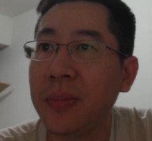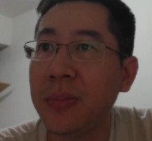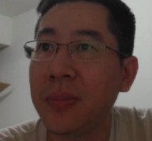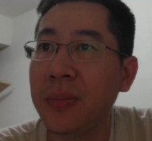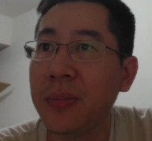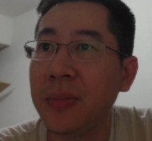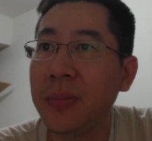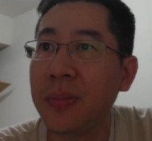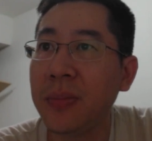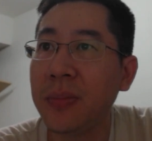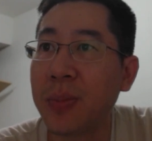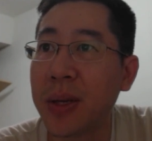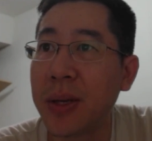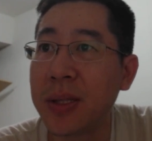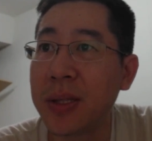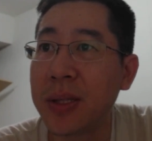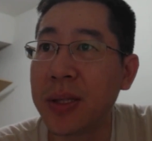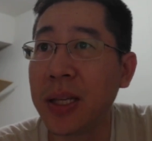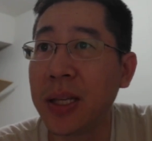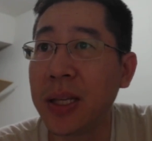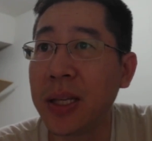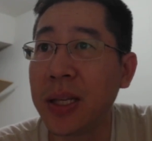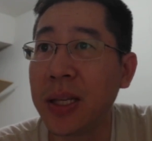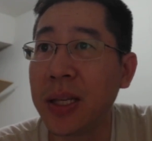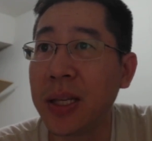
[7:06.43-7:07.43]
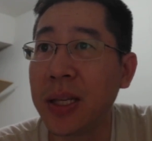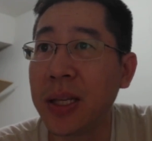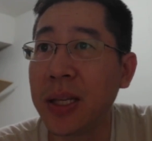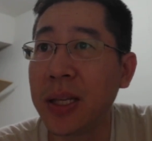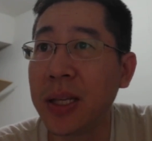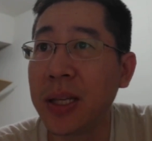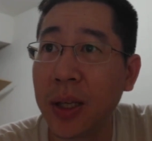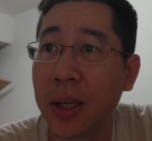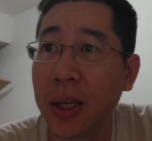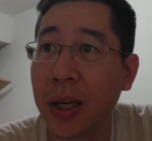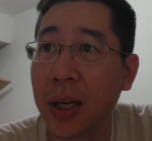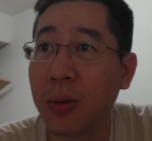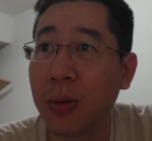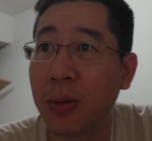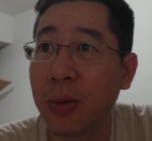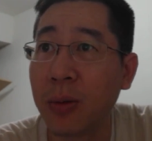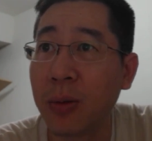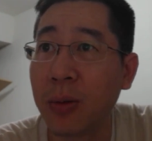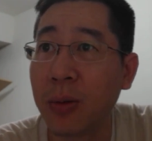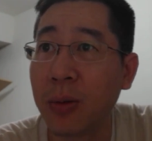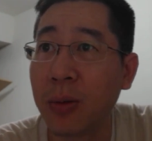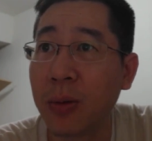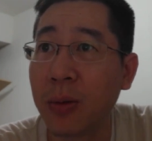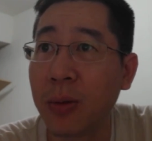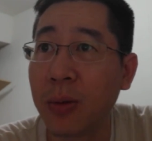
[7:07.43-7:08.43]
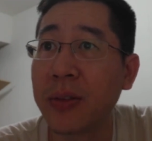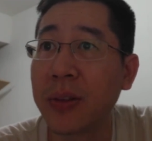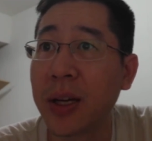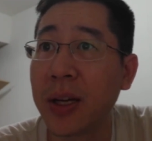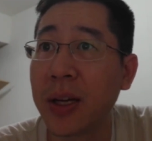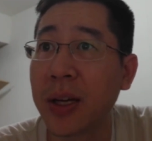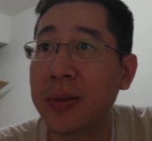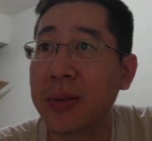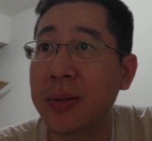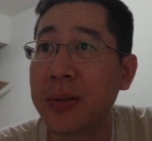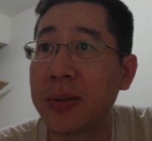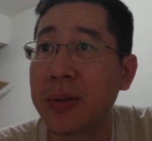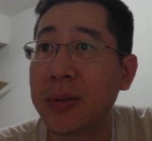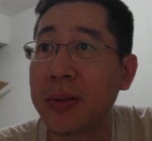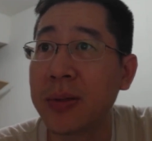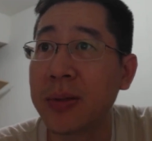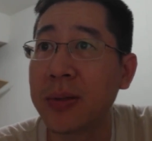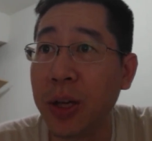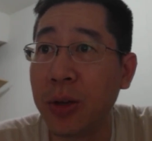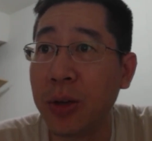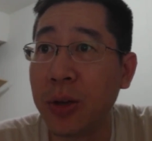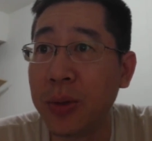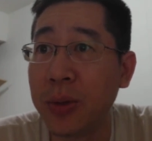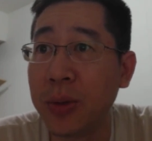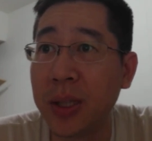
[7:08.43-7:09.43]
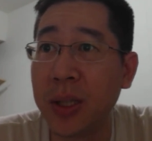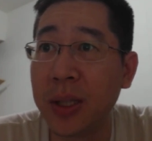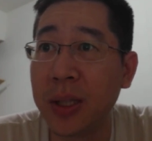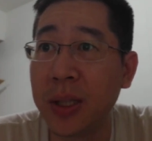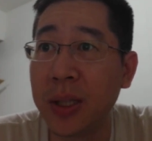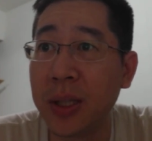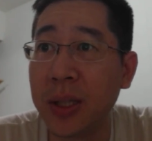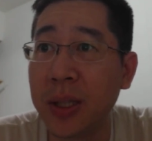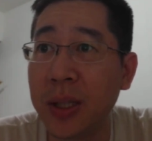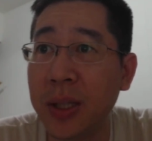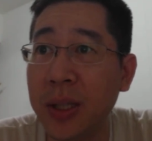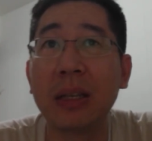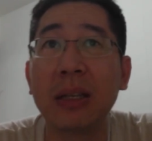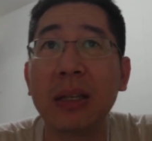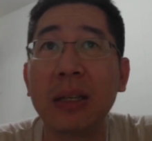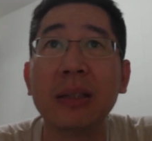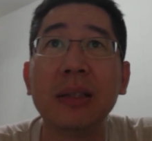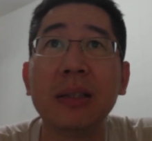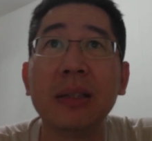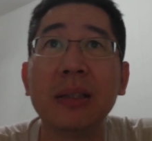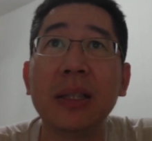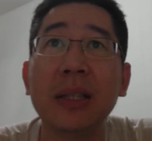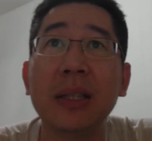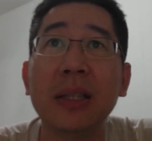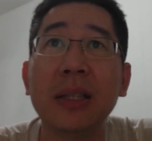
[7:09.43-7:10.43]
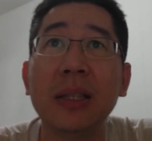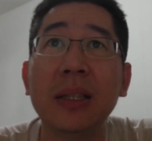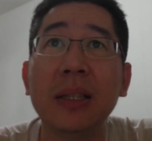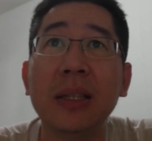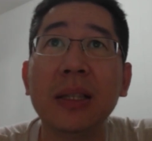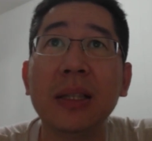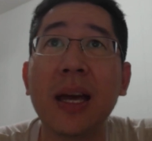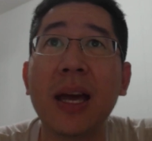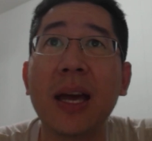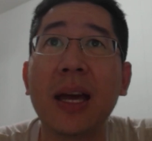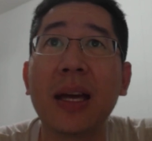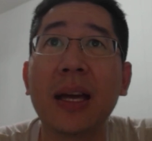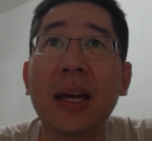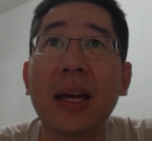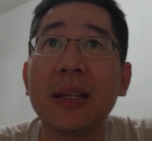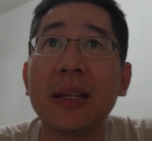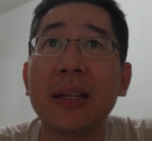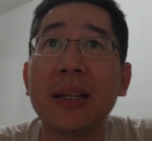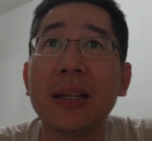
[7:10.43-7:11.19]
It's basically a 2-hit 1.5 times AoE attack.